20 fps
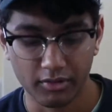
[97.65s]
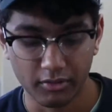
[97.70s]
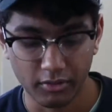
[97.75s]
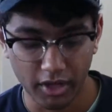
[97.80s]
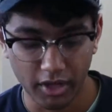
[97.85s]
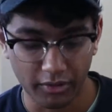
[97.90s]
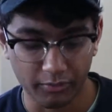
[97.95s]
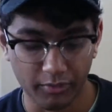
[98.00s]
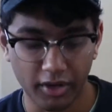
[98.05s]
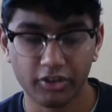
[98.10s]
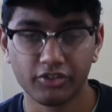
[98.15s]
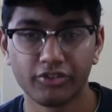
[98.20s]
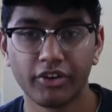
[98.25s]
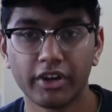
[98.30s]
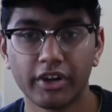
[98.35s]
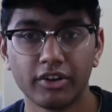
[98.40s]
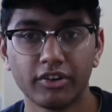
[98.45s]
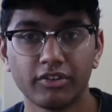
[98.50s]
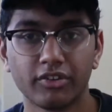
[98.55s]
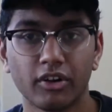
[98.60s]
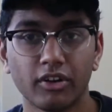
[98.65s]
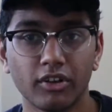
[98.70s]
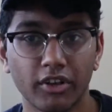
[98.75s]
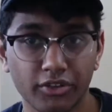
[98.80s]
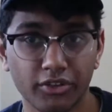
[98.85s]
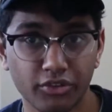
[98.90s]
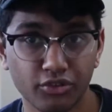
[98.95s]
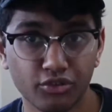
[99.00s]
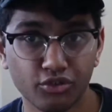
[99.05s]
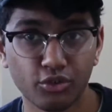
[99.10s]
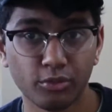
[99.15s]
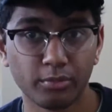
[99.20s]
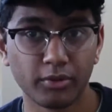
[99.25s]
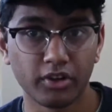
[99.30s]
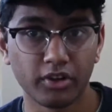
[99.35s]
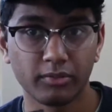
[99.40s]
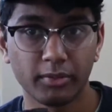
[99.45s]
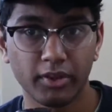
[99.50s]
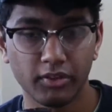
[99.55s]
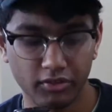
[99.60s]
And rangefinders are the super
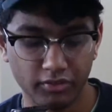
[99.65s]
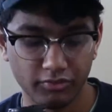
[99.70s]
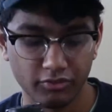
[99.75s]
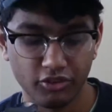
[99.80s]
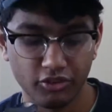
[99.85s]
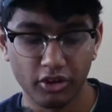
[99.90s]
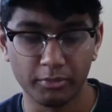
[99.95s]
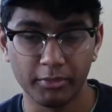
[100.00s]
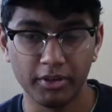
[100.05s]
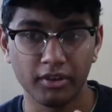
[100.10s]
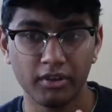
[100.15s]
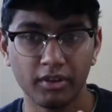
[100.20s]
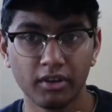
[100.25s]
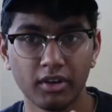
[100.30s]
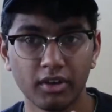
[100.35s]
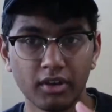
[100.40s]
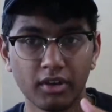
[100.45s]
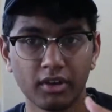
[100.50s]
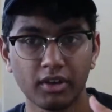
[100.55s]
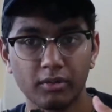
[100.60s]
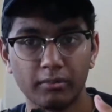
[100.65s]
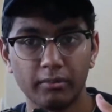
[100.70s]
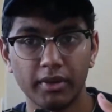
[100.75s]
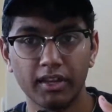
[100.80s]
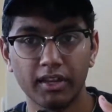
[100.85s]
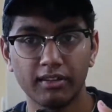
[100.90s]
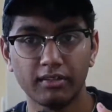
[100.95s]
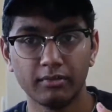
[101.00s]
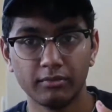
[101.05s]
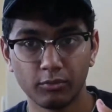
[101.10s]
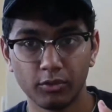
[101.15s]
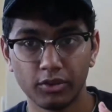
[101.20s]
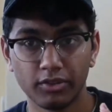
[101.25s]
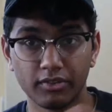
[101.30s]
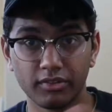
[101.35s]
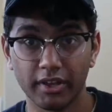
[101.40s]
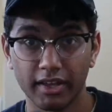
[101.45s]
expensive German-made ones,